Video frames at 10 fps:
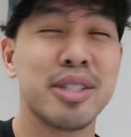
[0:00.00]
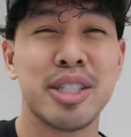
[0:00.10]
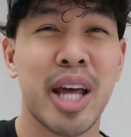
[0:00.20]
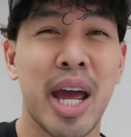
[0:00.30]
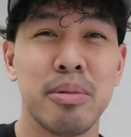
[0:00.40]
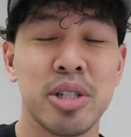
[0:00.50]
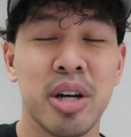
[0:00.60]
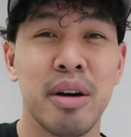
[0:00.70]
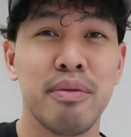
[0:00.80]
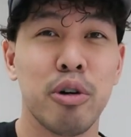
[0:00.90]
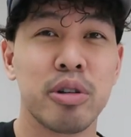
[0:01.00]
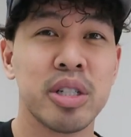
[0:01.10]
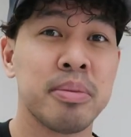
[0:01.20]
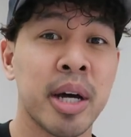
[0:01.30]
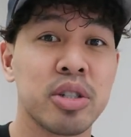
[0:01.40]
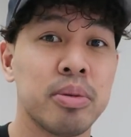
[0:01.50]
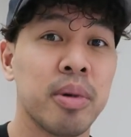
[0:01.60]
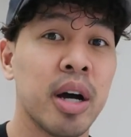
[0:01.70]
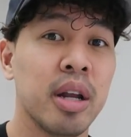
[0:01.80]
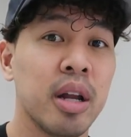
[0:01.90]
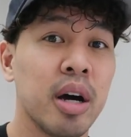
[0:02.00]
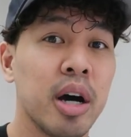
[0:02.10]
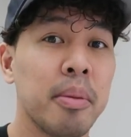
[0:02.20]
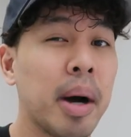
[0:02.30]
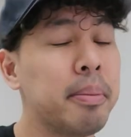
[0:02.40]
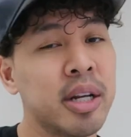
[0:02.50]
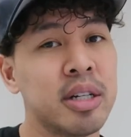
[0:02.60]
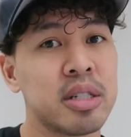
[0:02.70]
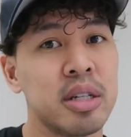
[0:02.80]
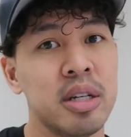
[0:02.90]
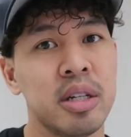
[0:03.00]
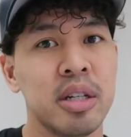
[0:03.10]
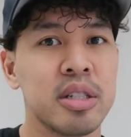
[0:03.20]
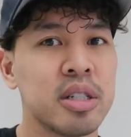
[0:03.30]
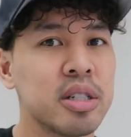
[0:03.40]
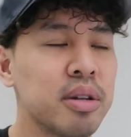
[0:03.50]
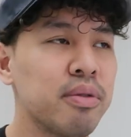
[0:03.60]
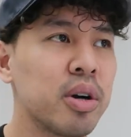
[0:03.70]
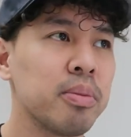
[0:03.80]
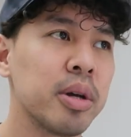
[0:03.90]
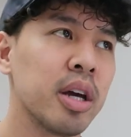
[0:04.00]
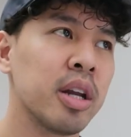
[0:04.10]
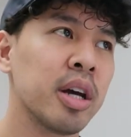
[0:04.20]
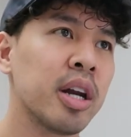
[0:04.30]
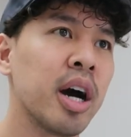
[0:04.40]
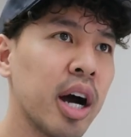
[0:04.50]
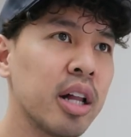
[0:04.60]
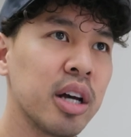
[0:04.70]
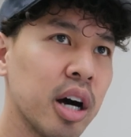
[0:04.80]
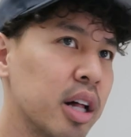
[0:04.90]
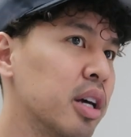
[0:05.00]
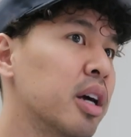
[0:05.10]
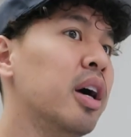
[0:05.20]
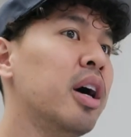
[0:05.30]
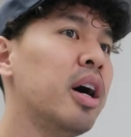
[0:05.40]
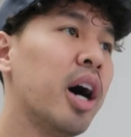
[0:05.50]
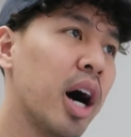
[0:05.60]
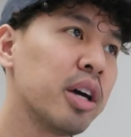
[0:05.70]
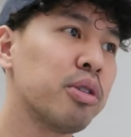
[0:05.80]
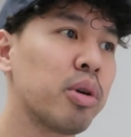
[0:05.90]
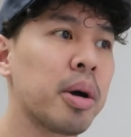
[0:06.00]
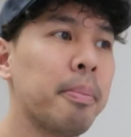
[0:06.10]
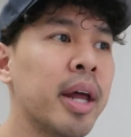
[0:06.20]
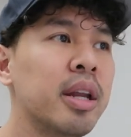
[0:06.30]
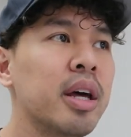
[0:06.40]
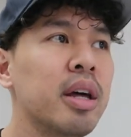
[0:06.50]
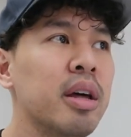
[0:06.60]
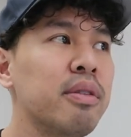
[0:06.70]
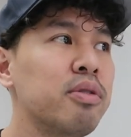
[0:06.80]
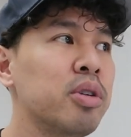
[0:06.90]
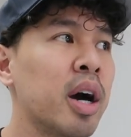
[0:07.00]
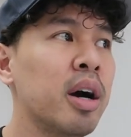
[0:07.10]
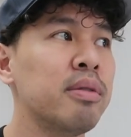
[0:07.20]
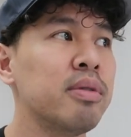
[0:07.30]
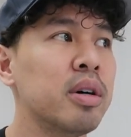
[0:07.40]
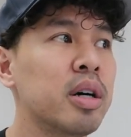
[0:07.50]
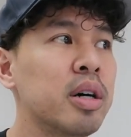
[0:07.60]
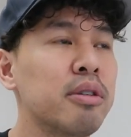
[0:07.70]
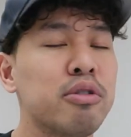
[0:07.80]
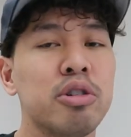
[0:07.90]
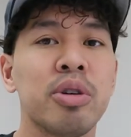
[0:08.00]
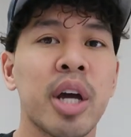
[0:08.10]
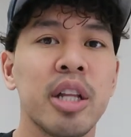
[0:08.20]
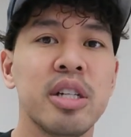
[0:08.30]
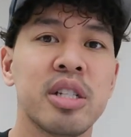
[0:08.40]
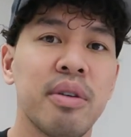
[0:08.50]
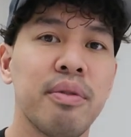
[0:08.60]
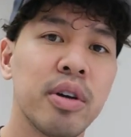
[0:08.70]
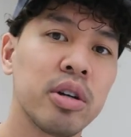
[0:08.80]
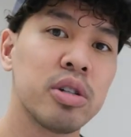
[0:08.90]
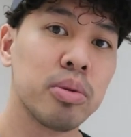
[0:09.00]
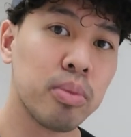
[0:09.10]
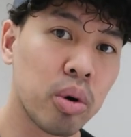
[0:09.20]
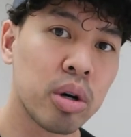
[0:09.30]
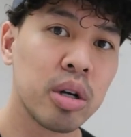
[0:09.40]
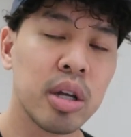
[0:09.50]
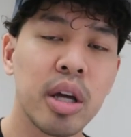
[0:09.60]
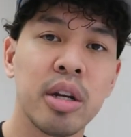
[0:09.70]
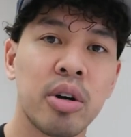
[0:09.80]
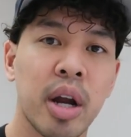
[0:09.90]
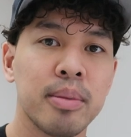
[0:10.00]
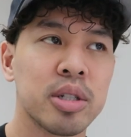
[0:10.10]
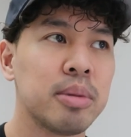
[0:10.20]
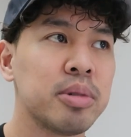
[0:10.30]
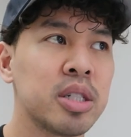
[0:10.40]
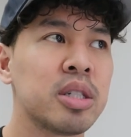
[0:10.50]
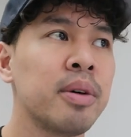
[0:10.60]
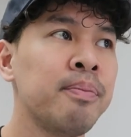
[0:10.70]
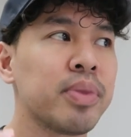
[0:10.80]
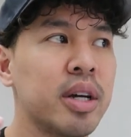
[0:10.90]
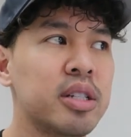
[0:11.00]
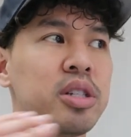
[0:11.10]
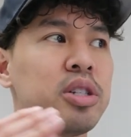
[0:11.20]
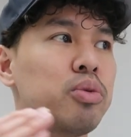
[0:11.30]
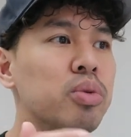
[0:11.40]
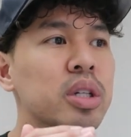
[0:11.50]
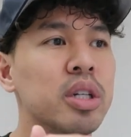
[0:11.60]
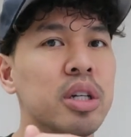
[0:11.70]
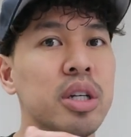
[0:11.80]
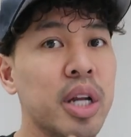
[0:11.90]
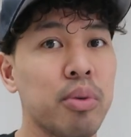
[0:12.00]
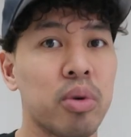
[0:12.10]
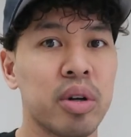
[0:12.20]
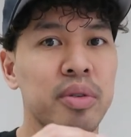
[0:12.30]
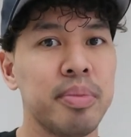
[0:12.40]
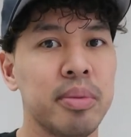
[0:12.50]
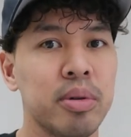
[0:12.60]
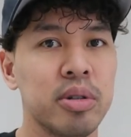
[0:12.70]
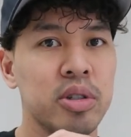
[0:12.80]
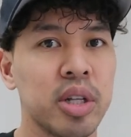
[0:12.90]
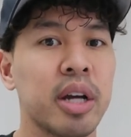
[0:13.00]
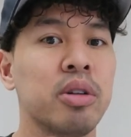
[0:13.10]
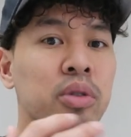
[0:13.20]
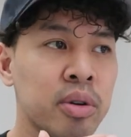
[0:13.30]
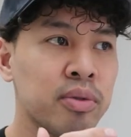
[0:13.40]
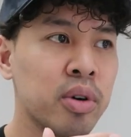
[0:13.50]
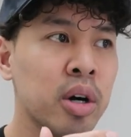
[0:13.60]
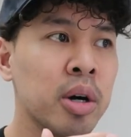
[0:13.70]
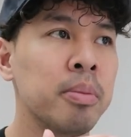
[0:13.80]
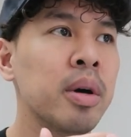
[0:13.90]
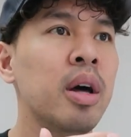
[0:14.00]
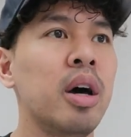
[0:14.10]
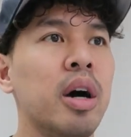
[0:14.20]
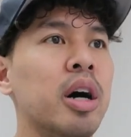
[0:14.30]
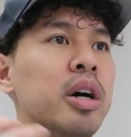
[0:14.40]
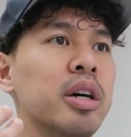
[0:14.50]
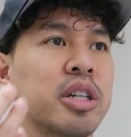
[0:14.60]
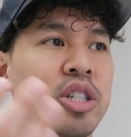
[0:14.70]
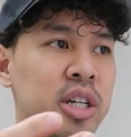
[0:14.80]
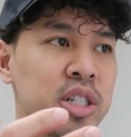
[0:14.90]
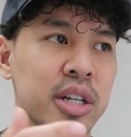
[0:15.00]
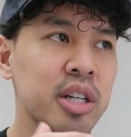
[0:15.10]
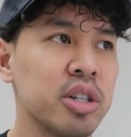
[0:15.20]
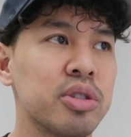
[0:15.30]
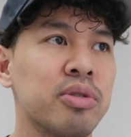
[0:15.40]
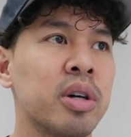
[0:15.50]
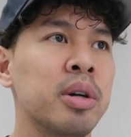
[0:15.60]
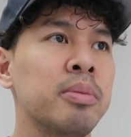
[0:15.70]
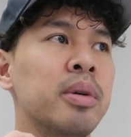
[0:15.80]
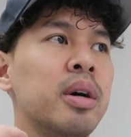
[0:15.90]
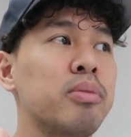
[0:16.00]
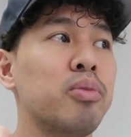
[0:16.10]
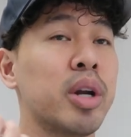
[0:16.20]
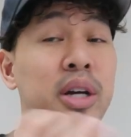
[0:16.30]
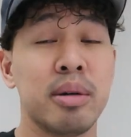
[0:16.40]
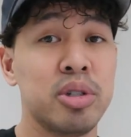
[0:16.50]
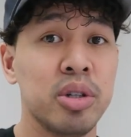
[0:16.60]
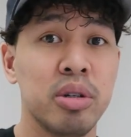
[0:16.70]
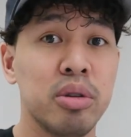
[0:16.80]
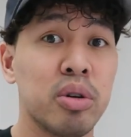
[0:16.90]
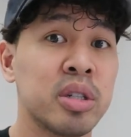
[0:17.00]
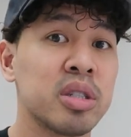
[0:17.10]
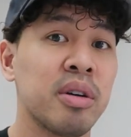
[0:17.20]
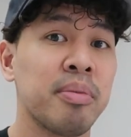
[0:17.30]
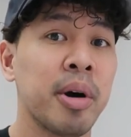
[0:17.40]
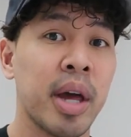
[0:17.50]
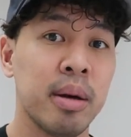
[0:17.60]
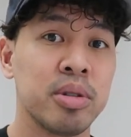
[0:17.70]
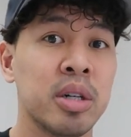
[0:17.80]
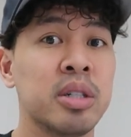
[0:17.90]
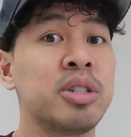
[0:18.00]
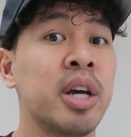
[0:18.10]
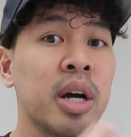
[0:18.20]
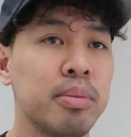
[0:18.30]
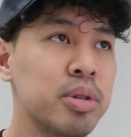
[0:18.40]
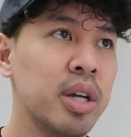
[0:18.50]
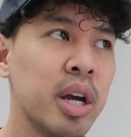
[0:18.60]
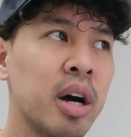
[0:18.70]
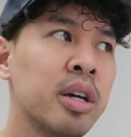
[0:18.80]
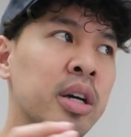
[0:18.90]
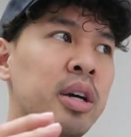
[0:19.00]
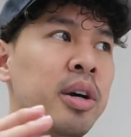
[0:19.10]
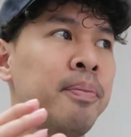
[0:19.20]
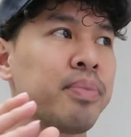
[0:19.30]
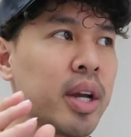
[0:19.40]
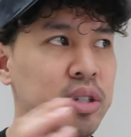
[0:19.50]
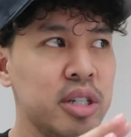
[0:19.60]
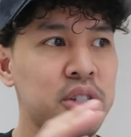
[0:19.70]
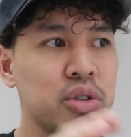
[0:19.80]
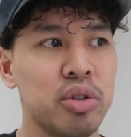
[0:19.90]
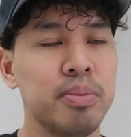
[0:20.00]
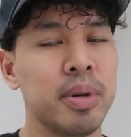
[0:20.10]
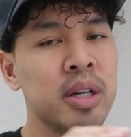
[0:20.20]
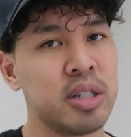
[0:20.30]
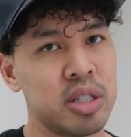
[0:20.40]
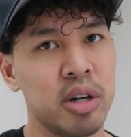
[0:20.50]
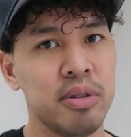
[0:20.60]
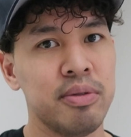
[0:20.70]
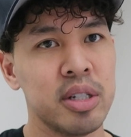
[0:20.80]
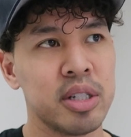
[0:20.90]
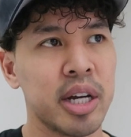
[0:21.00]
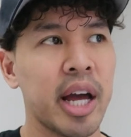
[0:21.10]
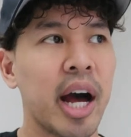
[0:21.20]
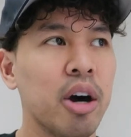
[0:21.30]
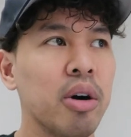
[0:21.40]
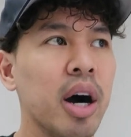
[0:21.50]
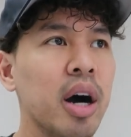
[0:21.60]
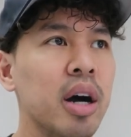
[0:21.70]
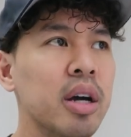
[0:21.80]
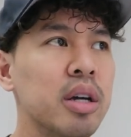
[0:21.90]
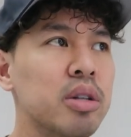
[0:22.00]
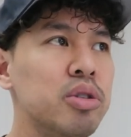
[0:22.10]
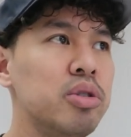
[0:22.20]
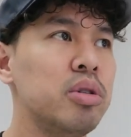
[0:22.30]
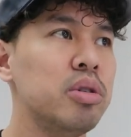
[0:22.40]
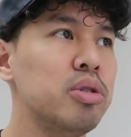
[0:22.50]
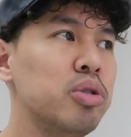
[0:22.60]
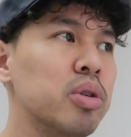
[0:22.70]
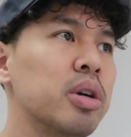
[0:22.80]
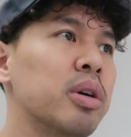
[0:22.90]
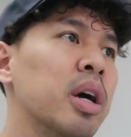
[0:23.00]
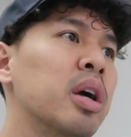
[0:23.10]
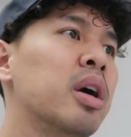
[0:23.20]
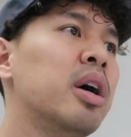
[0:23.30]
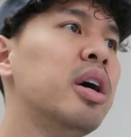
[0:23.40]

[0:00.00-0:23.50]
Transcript: which is the Amazon focused mastermind. Um, I've been in it since the very beginning and I highly, highly, highly recommend it if you have, uh, if you're doing at least seven figures or more in your Amazon business. This is a really good network of people to like learn from, uh, exchange ideas from. When it comes to learning stuff about Amazon and staying up to date on it, this group in itself is like how I do it, right?